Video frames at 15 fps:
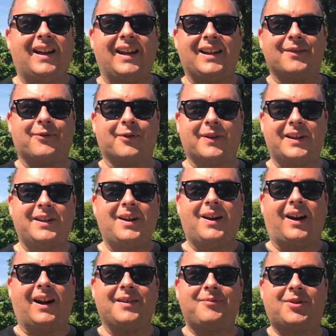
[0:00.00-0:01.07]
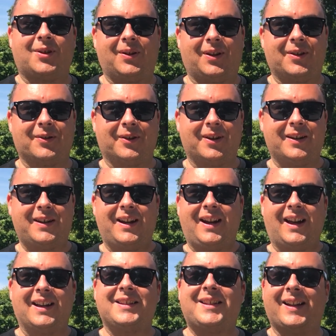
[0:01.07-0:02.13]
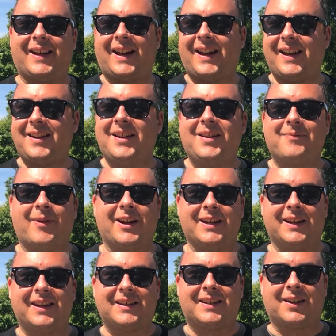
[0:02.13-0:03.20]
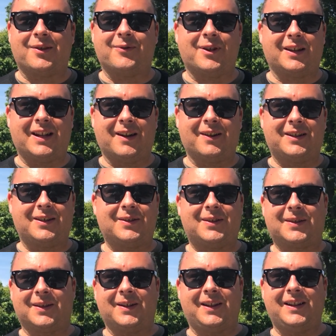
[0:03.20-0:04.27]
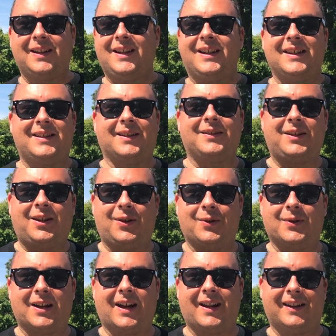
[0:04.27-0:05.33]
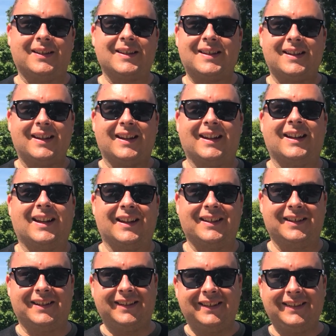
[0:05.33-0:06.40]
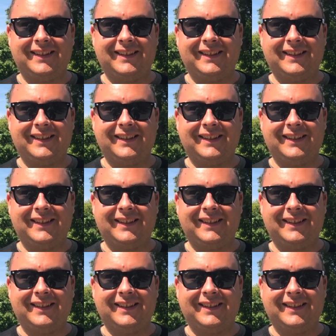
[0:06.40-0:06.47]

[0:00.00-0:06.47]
Hey everyone, I'm Joel on the road, and today my UNESCO World Heritage journey is at Kew Gardens in London.